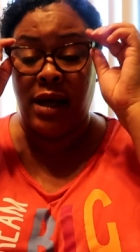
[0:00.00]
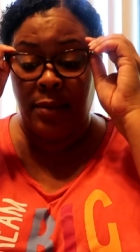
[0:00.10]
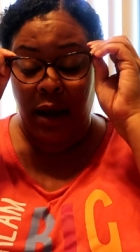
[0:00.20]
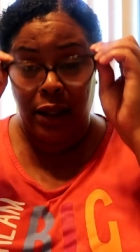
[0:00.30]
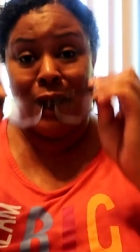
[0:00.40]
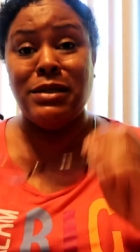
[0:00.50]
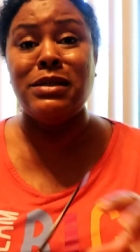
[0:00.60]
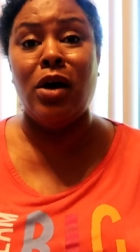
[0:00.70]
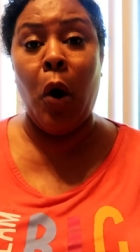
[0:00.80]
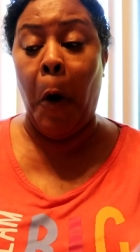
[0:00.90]
to take my
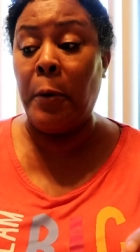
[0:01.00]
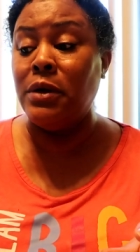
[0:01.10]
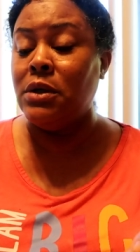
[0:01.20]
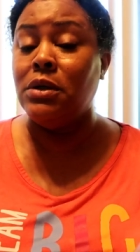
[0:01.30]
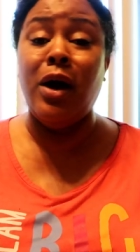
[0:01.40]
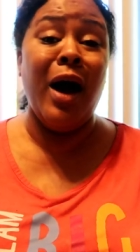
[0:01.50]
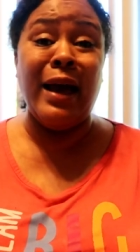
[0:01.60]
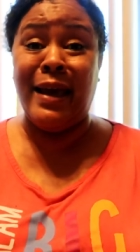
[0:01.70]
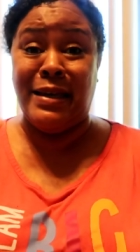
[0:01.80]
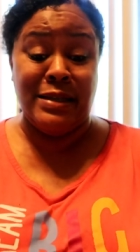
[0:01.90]
glasses off. Y'all,
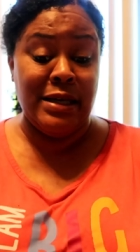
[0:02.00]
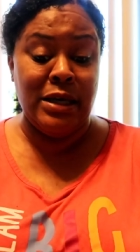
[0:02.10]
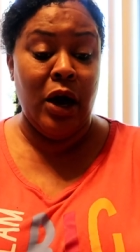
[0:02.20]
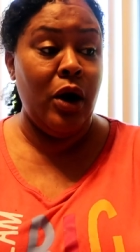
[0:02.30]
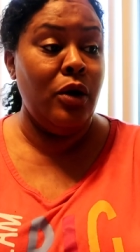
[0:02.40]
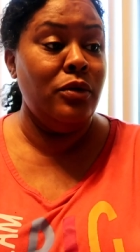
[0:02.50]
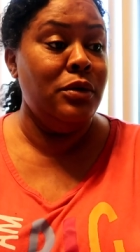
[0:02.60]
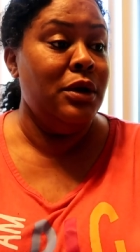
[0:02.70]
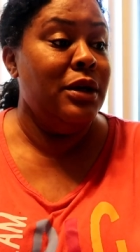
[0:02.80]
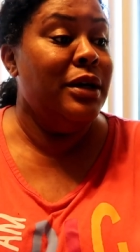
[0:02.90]
I can't see y'all.
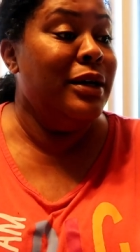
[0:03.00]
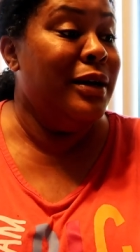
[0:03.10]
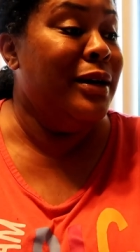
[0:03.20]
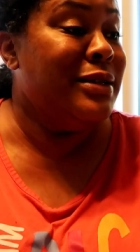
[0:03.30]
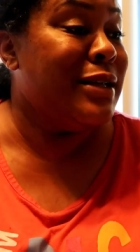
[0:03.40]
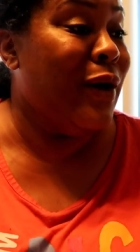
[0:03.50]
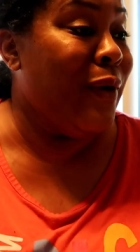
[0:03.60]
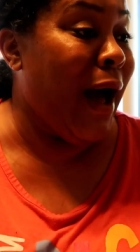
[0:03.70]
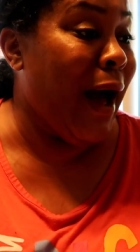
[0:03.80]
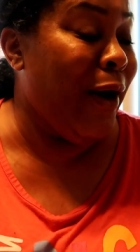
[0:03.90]

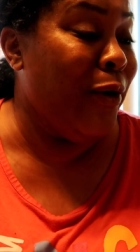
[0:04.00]
So